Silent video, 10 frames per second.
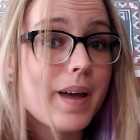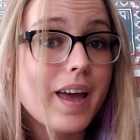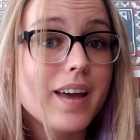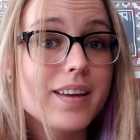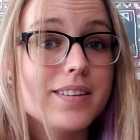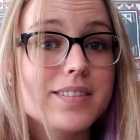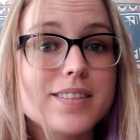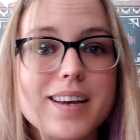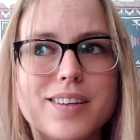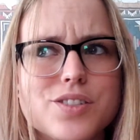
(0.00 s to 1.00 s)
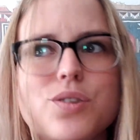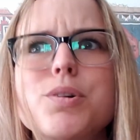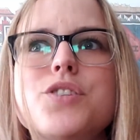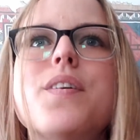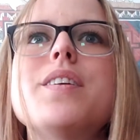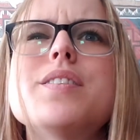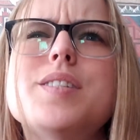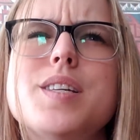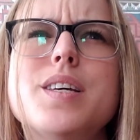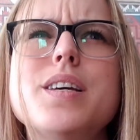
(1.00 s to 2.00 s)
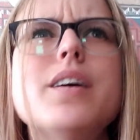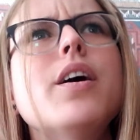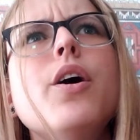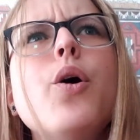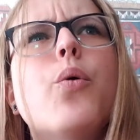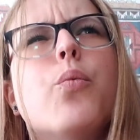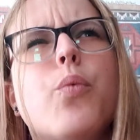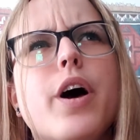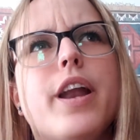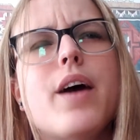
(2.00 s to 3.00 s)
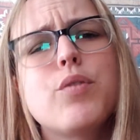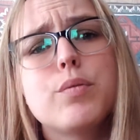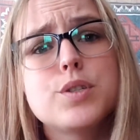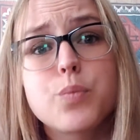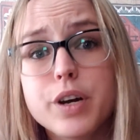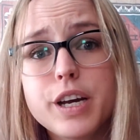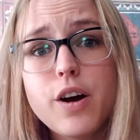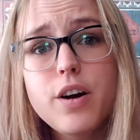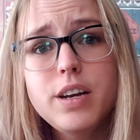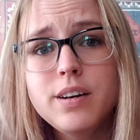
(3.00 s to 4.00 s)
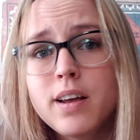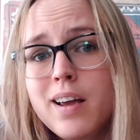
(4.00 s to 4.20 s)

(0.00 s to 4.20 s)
and it's so much fun to see what everyone's working on.